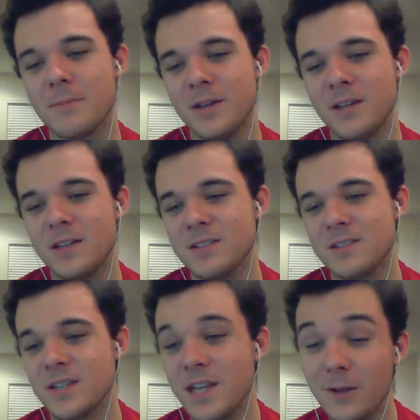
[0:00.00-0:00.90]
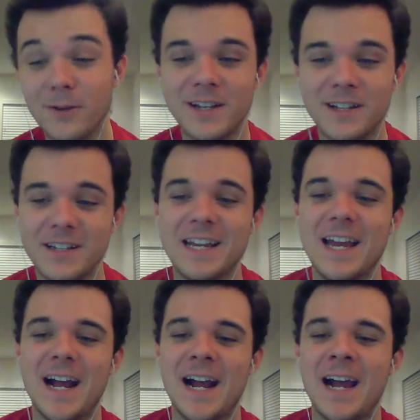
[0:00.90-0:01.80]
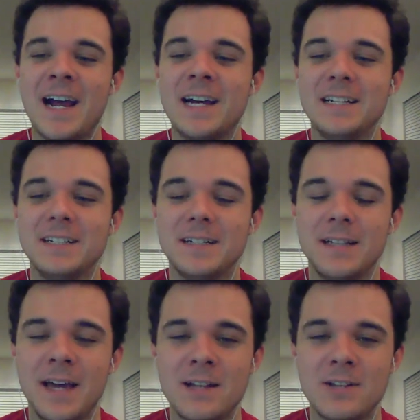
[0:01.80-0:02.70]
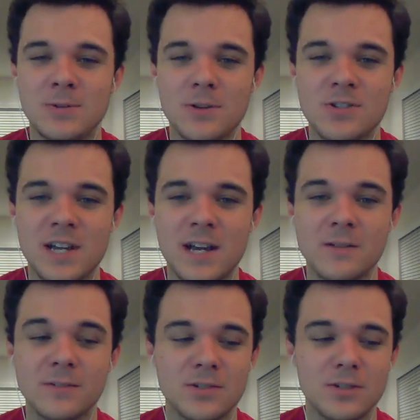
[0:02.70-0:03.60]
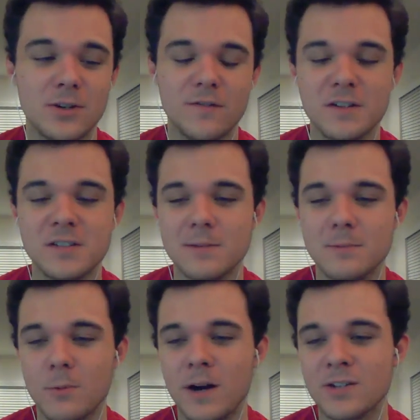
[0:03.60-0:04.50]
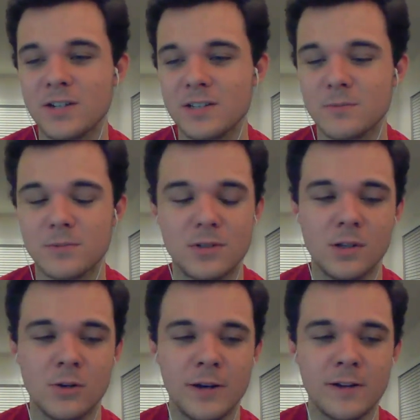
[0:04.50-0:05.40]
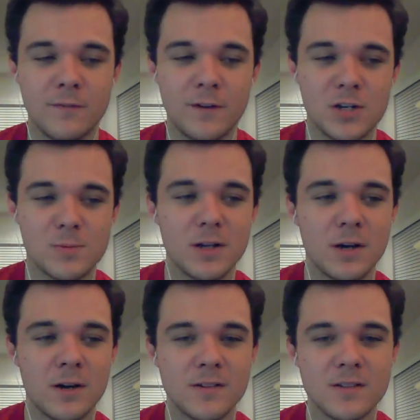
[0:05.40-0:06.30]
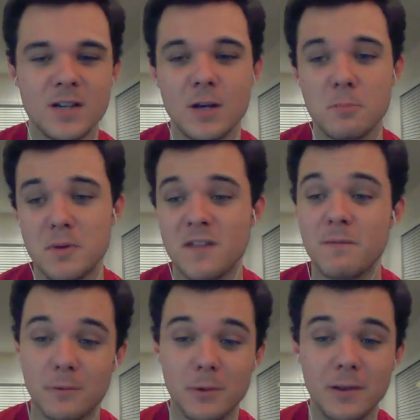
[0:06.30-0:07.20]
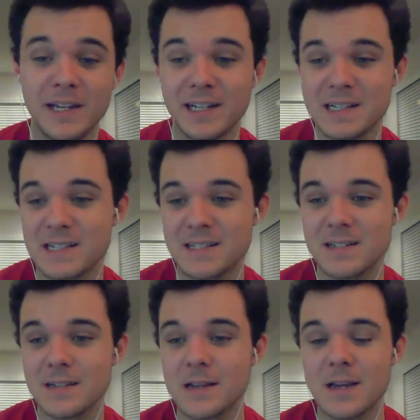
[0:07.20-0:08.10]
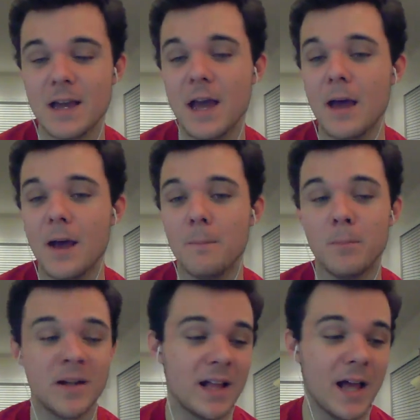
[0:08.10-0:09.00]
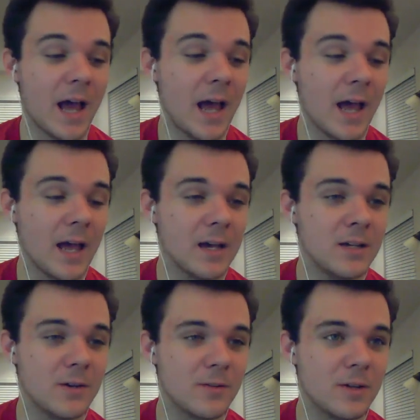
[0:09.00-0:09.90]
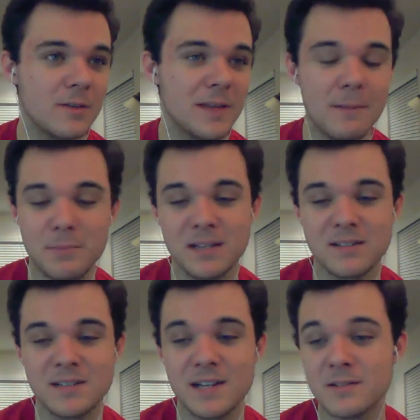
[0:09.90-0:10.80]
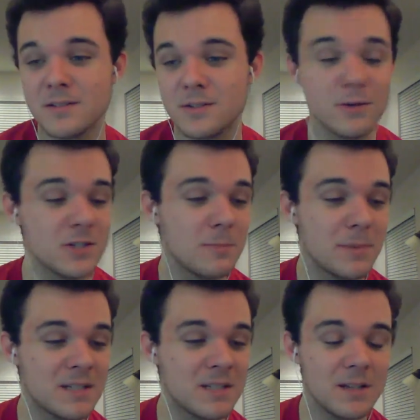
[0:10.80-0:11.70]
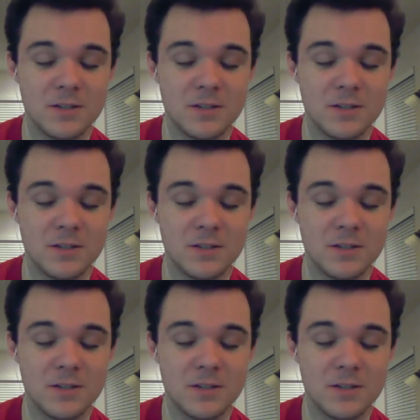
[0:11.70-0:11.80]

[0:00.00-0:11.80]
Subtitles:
is killing it at Georgetown. So they're a fun team to watch. Got some great freshman guards, but they've been really inconsistent. But that being said, so is the Big